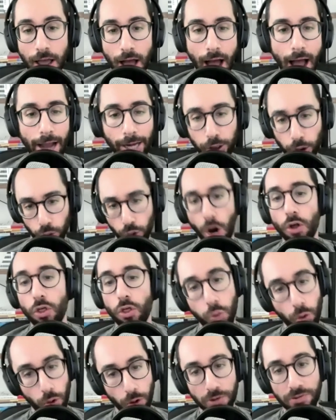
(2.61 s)
I draw the
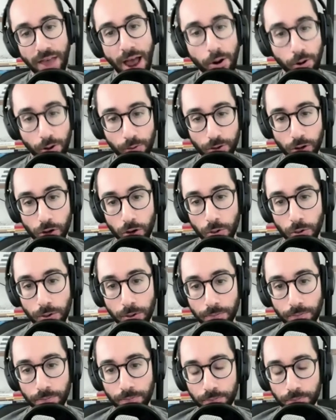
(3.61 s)
words out of you
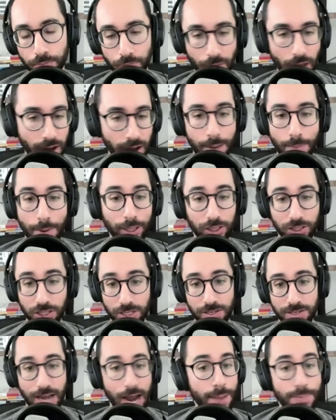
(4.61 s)
and I might
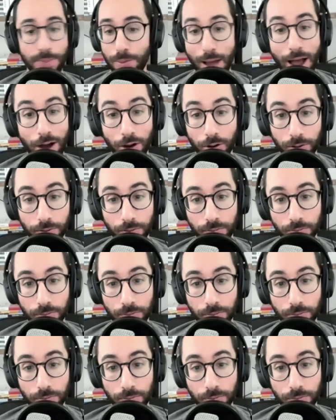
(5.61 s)
just type them out.